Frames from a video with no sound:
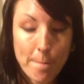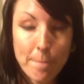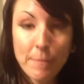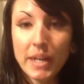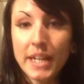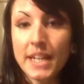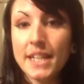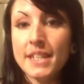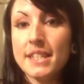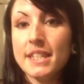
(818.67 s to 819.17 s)

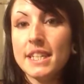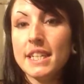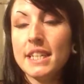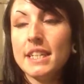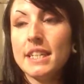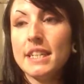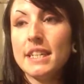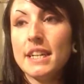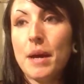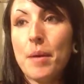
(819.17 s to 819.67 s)
But
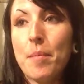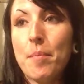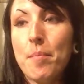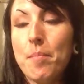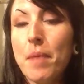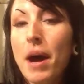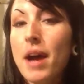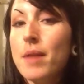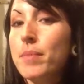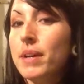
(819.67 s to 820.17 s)

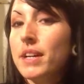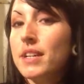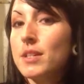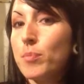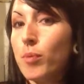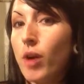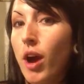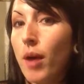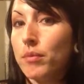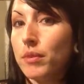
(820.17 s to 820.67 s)
my biggest
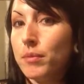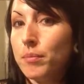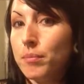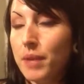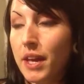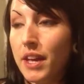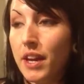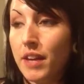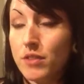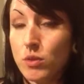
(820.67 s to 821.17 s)
problem,
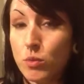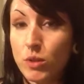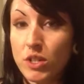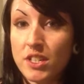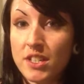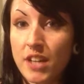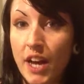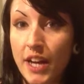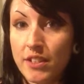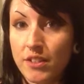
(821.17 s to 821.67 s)
and I've switched
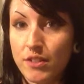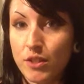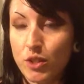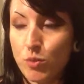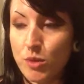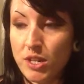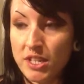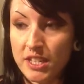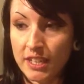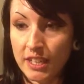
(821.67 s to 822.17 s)
sides on this
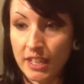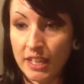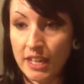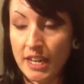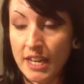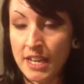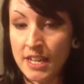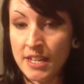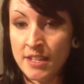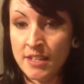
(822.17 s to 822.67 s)
recently,
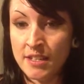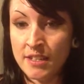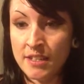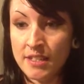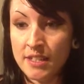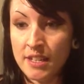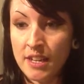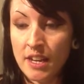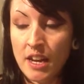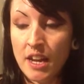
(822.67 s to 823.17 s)

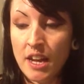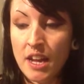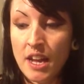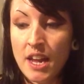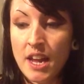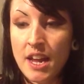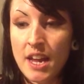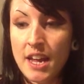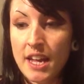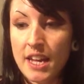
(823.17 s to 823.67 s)
is
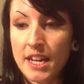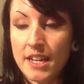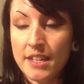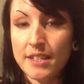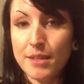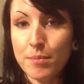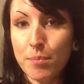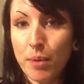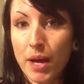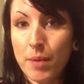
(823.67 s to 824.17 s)

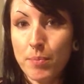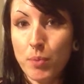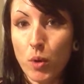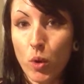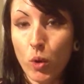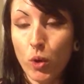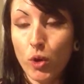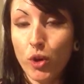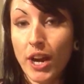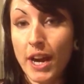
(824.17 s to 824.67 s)
the
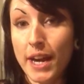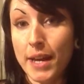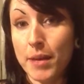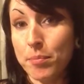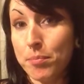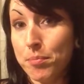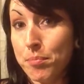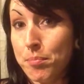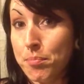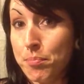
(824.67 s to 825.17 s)
bipolar a
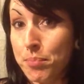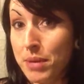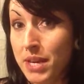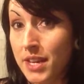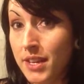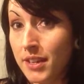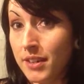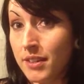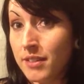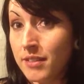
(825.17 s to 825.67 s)

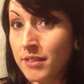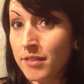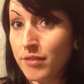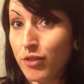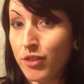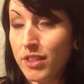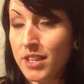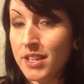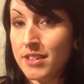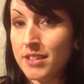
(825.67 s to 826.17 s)
beacon
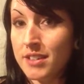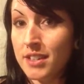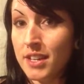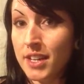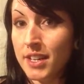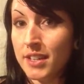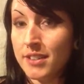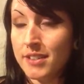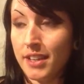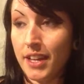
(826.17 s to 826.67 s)
for these
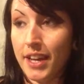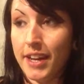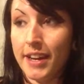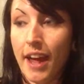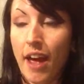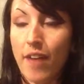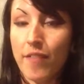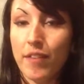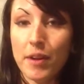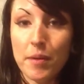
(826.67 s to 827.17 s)
things, like
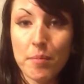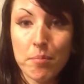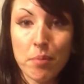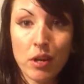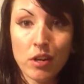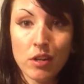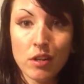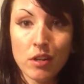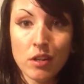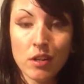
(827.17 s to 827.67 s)
having a
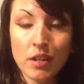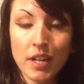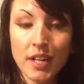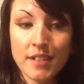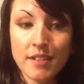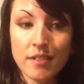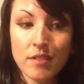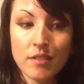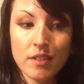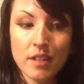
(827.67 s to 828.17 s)
better
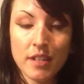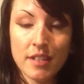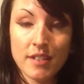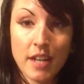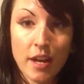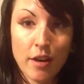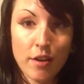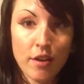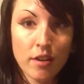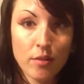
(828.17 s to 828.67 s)

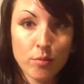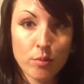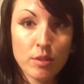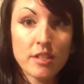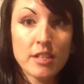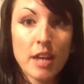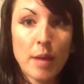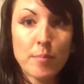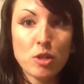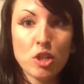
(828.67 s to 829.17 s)
antenna
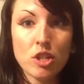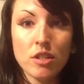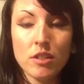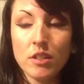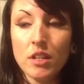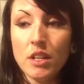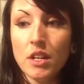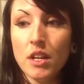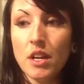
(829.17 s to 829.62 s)
reception?